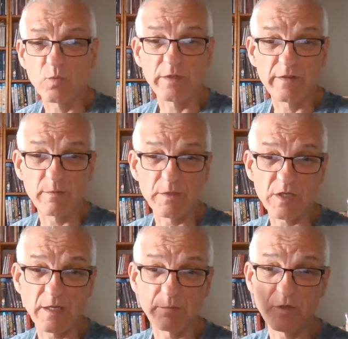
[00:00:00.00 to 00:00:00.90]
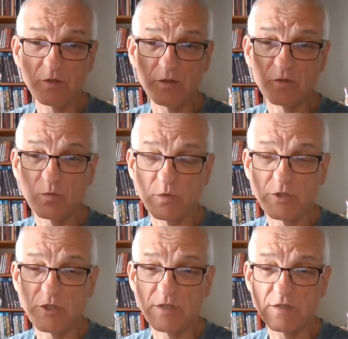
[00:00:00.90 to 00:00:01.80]
one of them has come good,
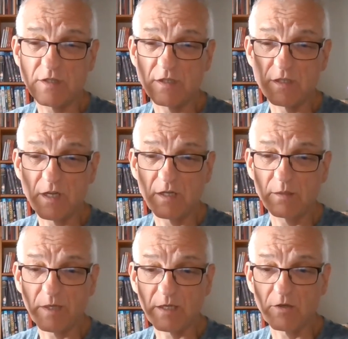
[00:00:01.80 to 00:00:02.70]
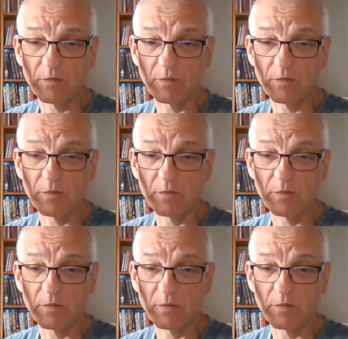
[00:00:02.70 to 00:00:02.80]
which is this hardback